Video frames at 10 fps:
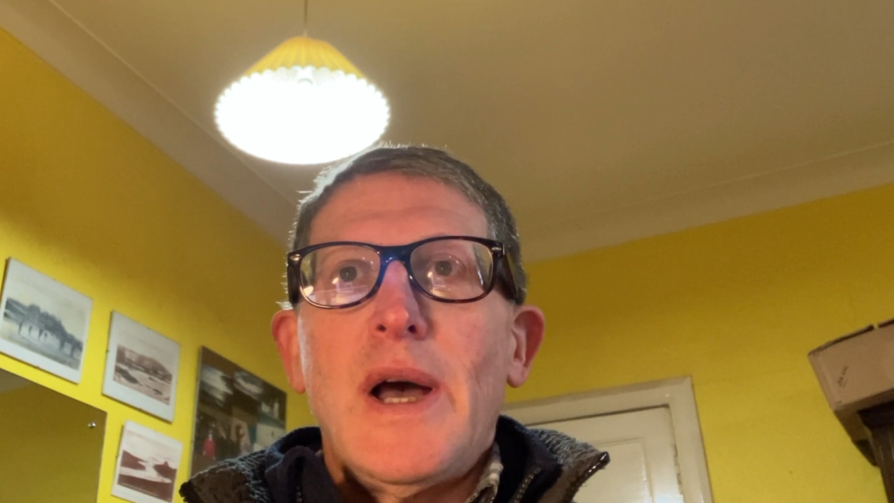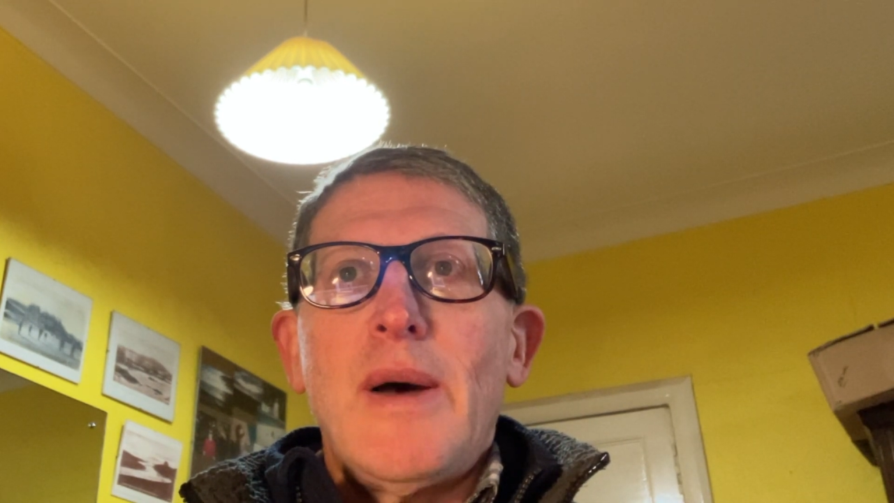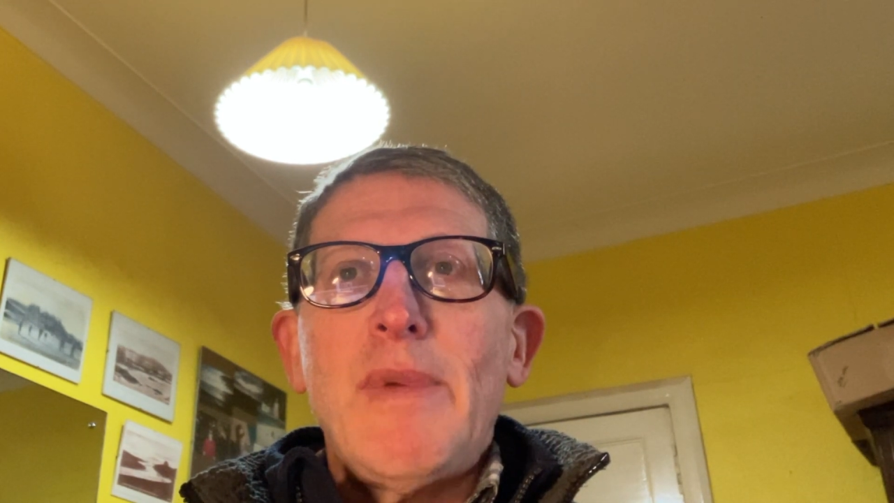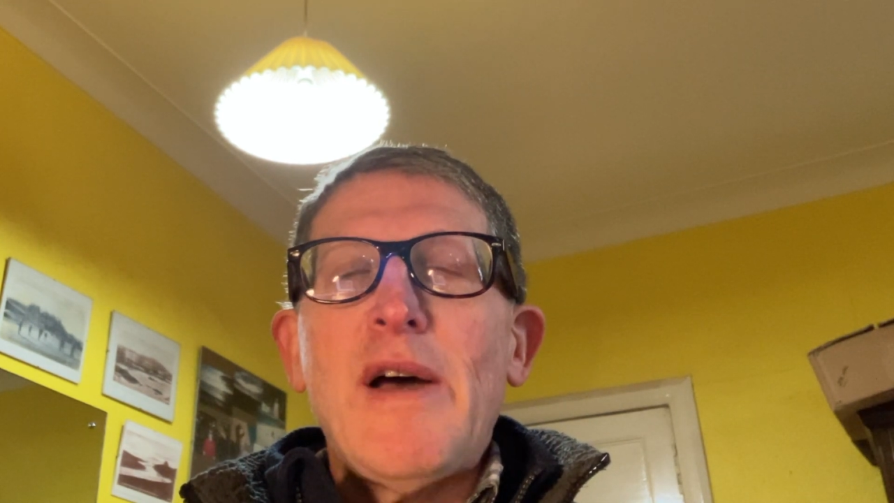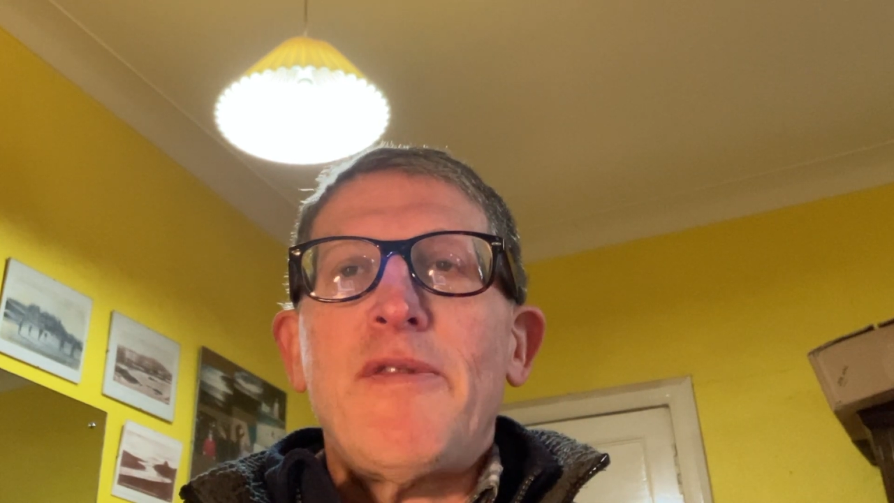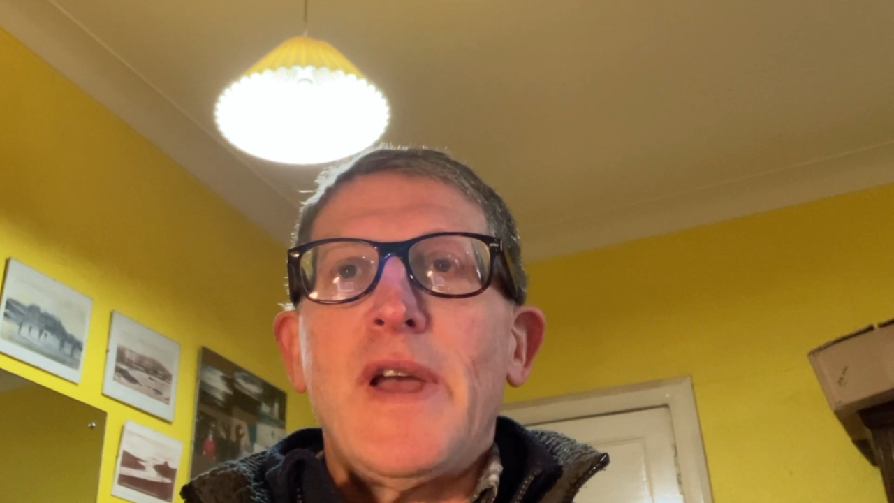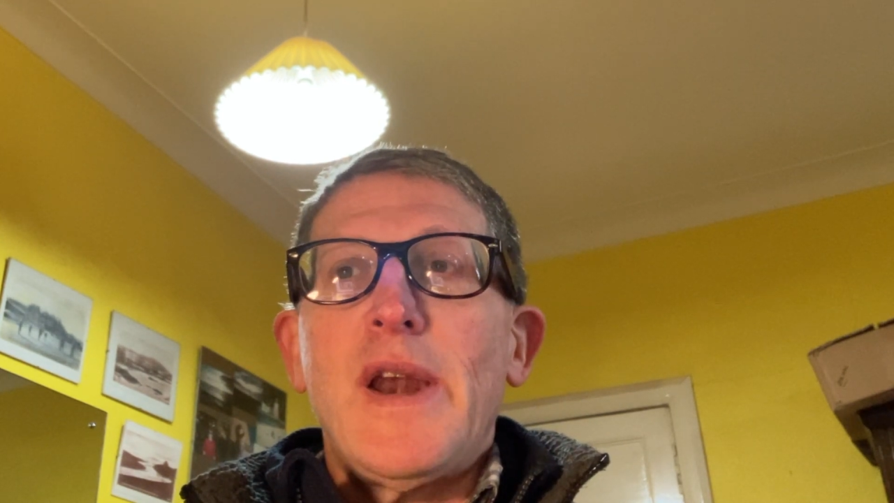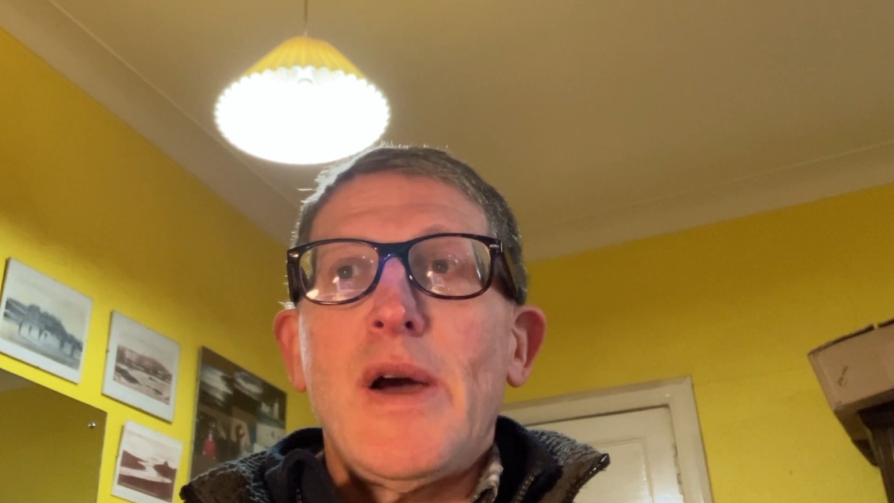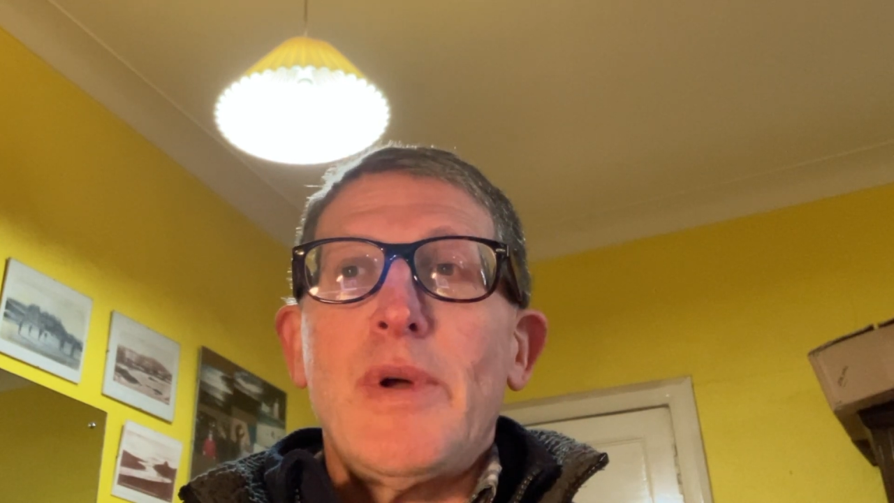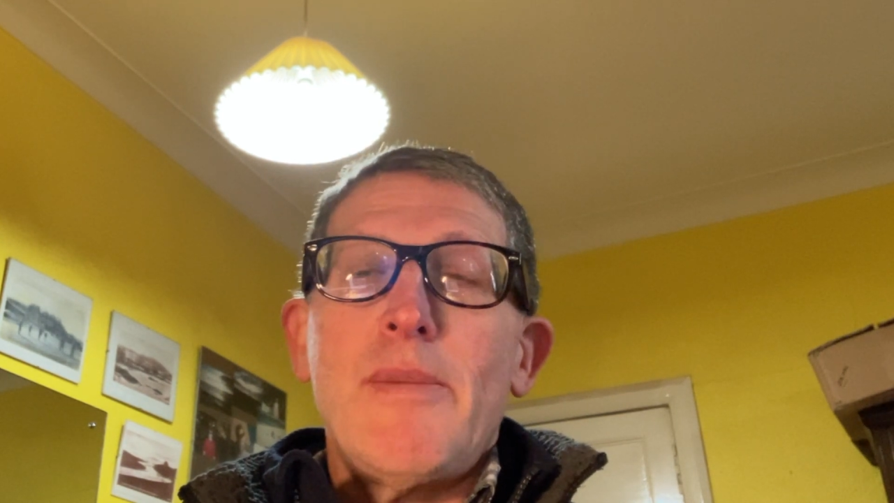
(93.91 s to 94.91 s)

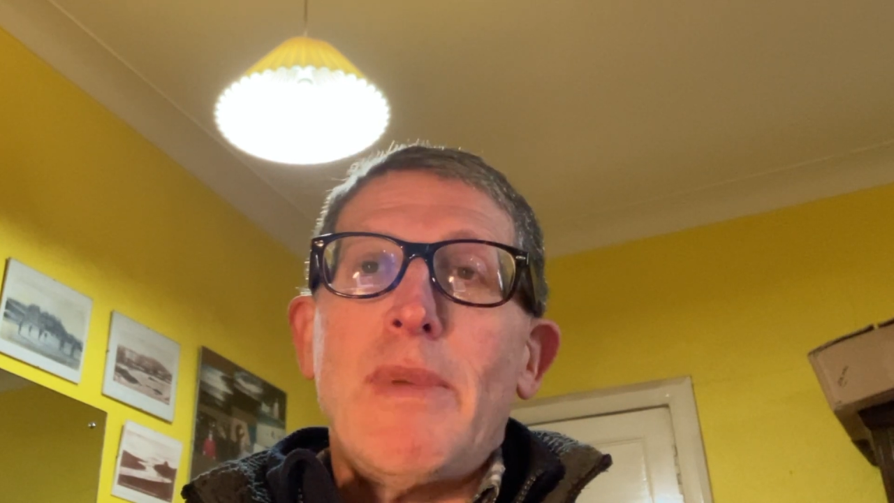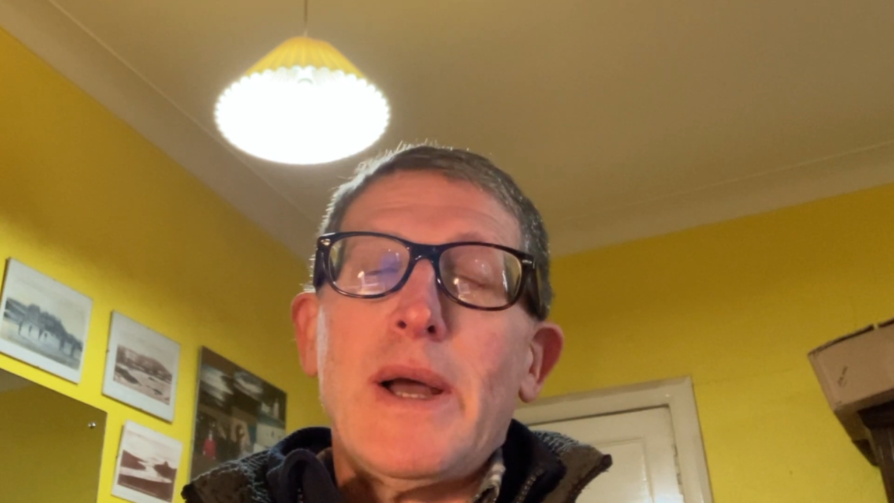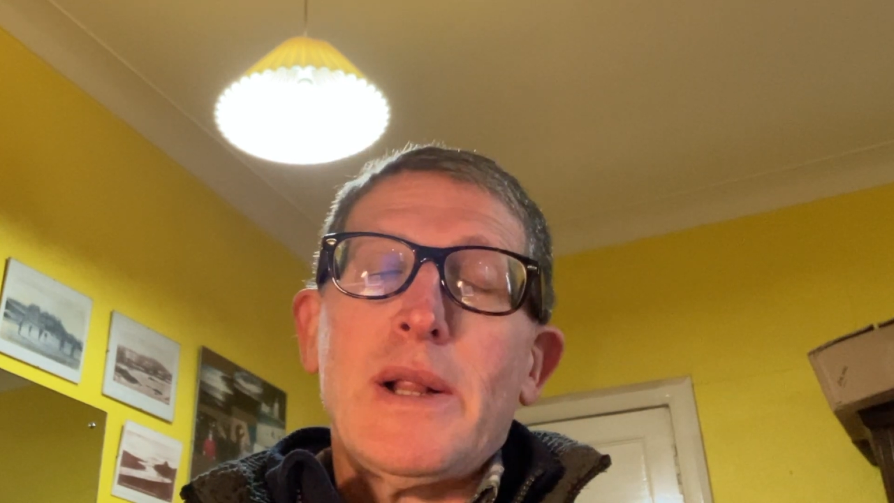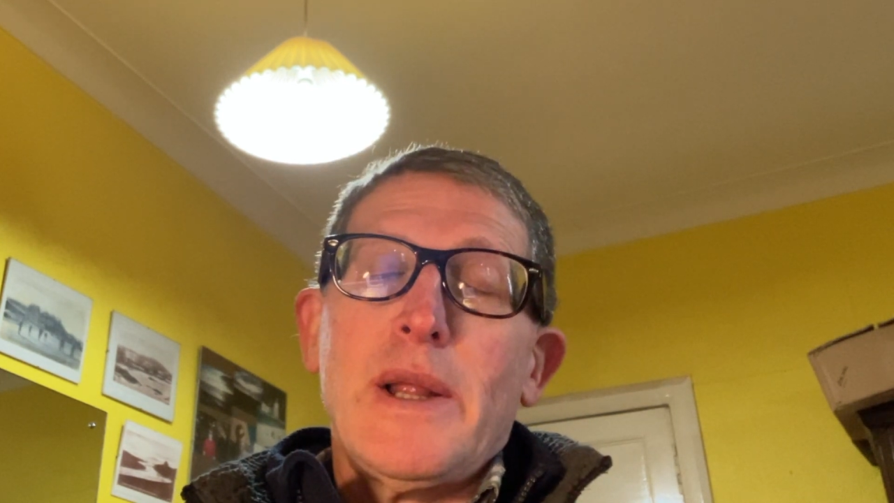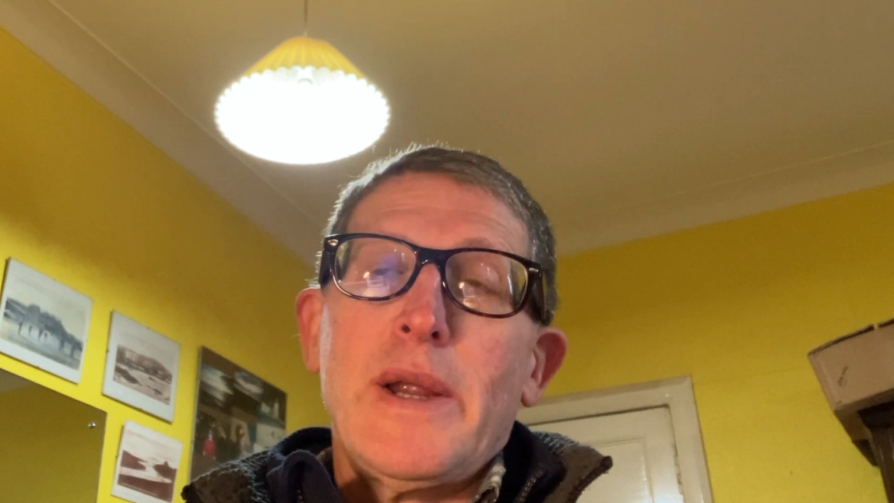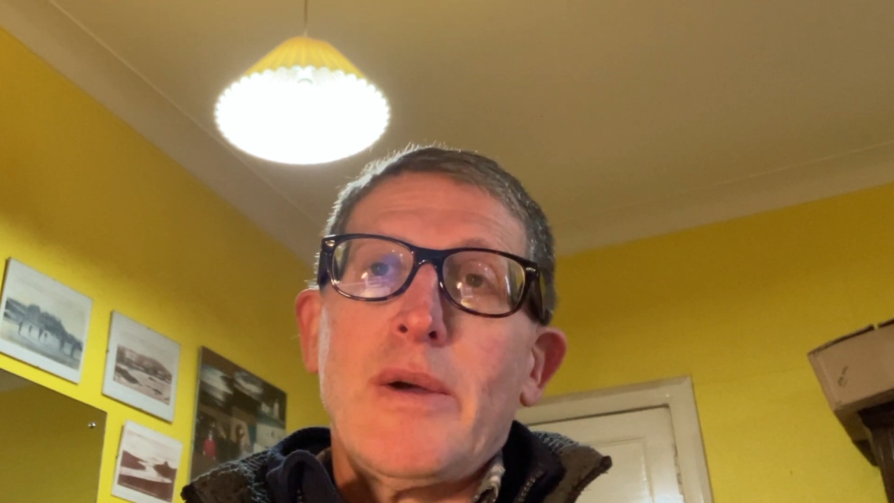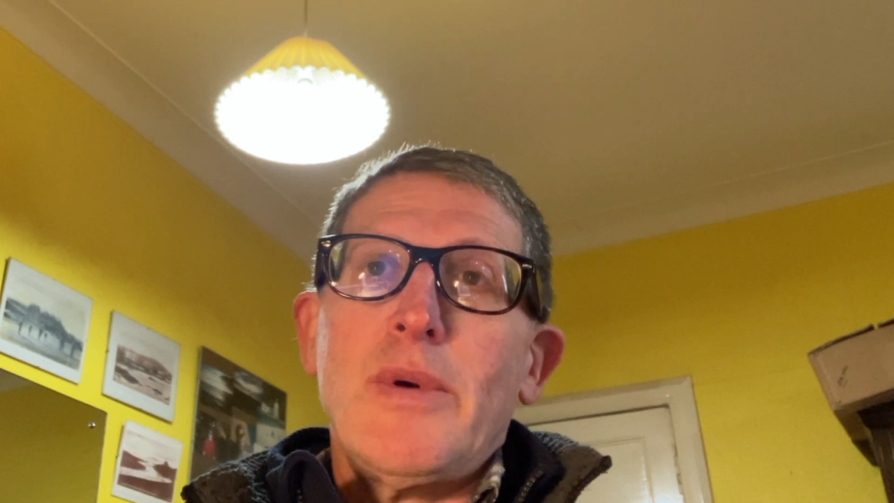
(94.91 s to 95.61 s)
FeNO, and in my clinic